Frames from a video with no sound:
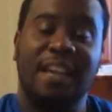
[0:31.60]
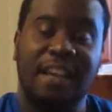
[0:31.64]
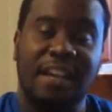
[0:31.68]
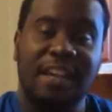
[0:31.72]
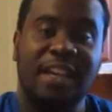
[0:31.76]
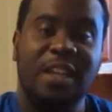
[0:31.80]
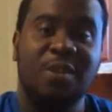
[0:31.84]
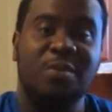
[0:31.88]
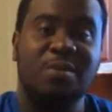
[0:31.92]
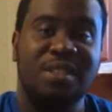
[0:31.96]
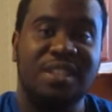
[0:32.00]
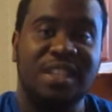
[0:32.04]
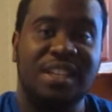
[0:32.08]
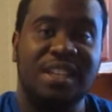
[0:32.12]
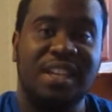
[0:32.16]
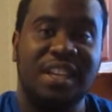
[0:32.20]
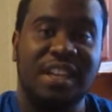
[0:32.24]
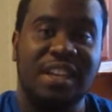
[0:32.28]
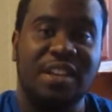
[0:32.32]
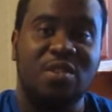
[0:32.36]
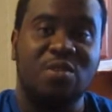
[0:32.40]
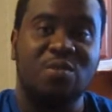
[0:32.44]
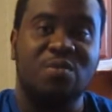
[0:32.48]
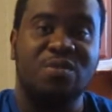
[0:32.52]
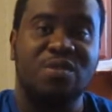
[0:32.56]
he was a
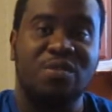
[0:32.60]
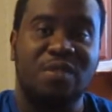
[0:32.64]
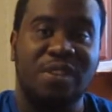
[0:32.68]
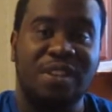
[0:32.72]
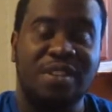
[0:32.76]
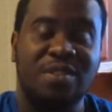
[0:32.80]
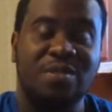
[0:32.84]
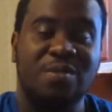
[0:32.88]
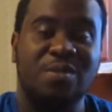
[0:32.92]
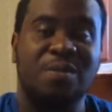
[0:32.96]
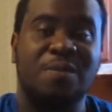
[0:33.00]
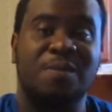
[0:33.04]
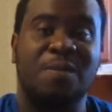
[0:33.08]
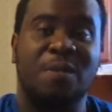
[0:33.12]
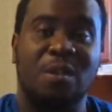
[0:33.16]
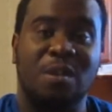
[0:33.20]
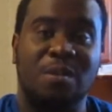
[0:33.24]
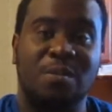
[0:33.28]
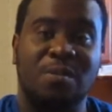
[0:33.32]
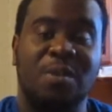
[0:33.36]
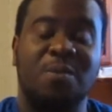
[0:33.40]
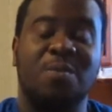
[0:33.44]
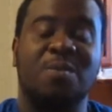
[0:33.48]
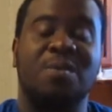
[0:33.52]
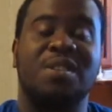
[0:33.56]
kid who was raised on the farm,
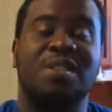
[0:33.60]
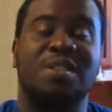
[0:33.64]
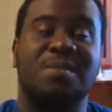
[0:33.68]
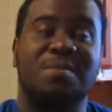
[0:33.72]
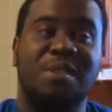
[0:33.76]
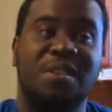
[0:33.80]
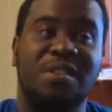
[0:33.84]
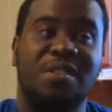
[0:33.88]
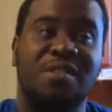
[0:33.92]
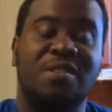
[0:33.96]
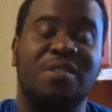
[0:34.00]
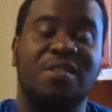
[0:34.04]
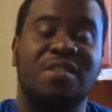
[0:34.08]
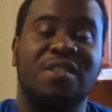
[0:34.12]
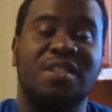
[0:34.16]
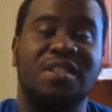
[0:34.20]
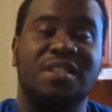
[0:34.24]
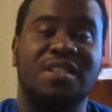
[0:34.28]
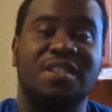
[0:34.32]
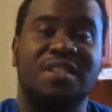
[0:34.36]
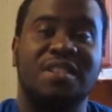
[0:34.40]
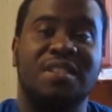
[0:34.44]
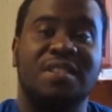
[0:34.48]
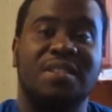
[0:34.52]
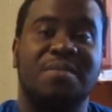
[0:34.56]
lived with his mother and
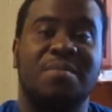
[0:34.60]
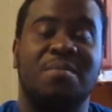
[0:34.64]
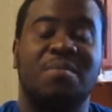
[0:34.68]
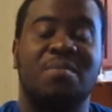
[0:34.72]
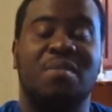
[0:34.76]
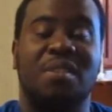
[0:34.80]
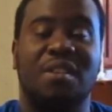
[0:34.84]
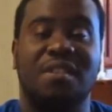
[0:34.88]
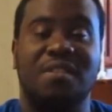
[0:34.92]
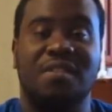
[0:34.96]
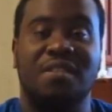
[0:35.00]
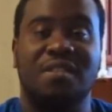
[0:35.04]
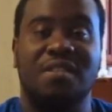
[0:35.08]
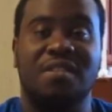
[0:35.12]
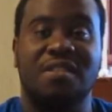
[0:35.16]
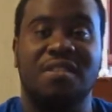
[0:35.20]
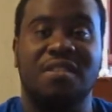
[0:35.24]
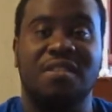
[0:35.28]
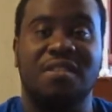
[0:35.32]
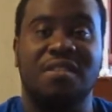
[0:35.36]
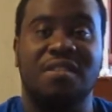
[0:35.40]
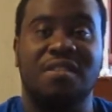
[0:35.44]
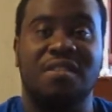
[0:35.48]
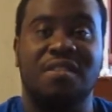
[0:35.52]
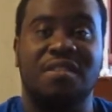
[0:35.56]
his brother,
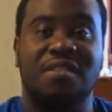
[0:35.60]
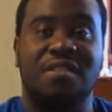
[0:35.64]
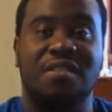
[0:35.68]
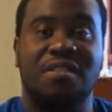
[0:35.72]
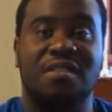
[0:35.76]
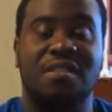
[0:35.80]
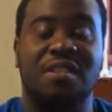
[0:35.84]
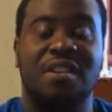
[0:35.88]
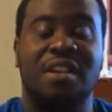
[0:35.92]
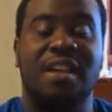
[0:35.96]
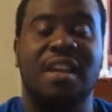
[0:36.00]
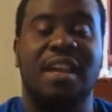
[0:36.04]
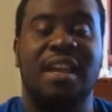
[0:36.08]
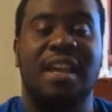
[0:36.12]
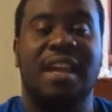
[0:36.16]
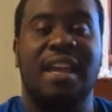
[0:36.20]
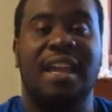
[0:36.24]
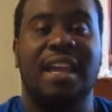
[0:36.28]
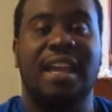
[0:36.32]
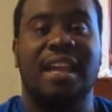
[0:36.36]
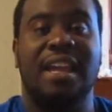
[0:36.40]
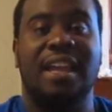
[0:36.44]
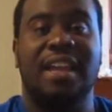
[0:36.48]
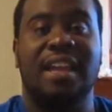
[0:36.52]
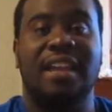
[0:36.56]

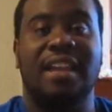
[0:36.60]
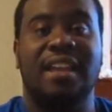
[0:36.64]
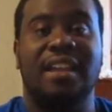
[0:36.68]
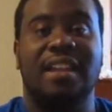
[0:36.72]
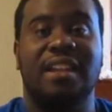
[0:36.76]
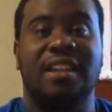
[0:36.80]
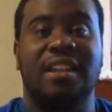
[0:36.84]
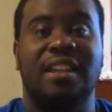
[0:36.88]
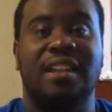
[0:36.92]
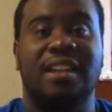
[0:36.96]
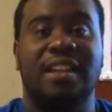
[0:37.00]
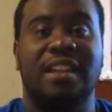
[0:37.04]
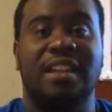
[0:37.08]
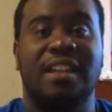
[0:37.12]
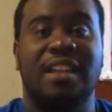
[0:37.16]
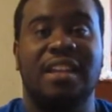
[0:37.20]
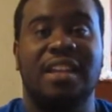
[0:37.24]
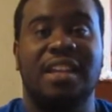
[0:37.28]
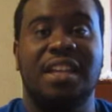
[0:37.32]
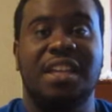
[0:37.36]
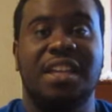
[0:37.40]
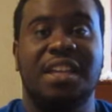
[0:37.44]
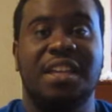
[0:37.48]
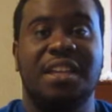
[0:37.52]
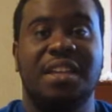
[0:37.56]
and
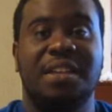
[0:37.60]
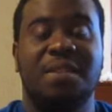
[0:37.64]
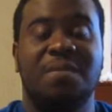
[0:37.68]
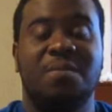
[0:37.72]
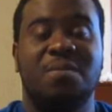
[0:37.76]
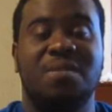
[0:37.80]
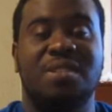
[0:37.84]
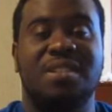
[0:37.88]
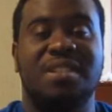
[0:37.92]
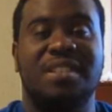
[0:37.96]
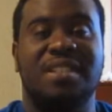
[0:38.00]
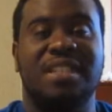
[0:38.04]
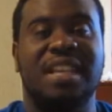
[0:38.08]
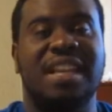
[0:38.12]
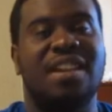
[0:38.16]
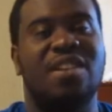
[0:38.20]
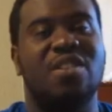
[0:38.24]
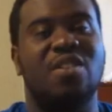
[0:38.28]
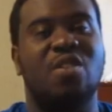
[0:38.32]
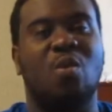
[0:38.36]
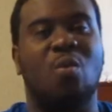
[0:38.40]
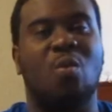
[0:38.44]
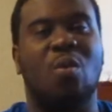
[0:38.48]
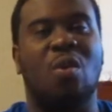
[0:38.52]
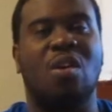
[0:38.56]
he was taking
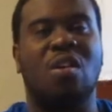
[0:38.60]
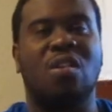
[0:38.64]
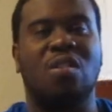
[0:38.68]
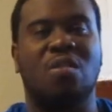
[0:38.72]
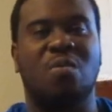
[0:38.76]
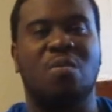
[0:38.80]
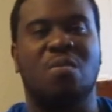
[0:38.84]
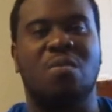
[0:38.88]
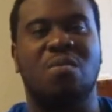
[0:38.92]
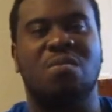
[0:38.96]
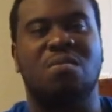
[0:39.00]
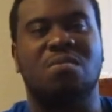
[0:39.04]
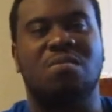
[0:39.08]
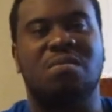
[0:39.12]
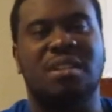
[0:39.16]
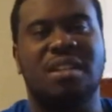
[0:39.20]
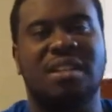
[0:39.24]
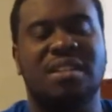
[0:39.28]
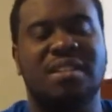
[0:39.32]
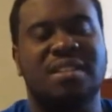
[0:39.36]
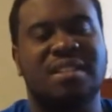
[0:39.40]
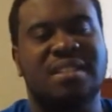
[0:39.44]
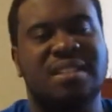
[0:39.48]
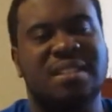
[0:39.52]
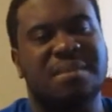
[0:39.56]
a walk
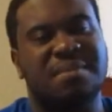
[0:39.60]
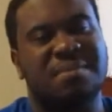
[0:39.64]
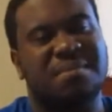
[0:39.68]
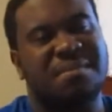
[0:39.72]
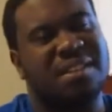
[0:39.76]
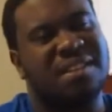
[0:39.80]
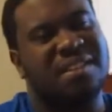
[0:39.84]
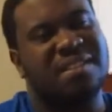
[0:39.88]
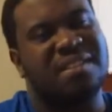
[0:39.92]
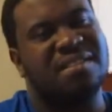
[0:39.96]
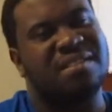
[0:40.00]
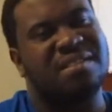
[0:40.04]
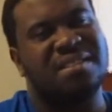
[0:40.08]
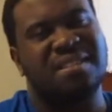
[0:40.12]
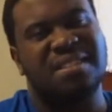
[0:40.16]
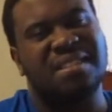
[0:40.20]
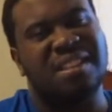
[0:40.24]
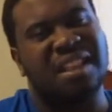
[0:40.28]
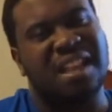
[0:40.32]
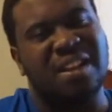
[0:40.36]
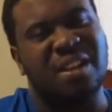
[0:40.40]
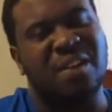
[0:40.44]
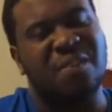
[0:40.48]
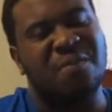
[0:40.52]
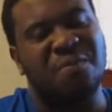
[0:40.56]
in
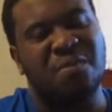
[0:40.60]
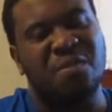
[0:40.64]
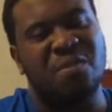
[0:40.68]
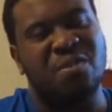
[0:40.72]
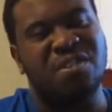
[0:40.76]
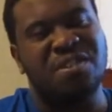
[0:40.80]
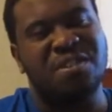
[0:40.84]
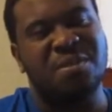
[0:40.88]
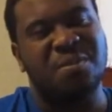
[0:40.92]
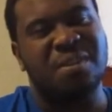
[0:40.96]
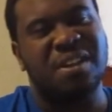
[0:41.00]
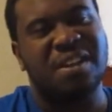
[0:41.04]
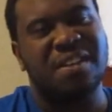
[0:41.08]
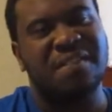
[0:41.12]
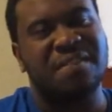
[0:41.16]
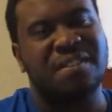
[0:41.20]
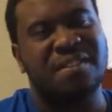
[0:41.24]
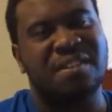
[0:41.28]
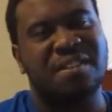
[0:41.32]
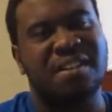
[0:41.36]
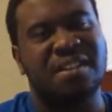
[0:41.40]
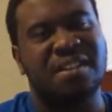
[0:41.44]
like a forest or whatever,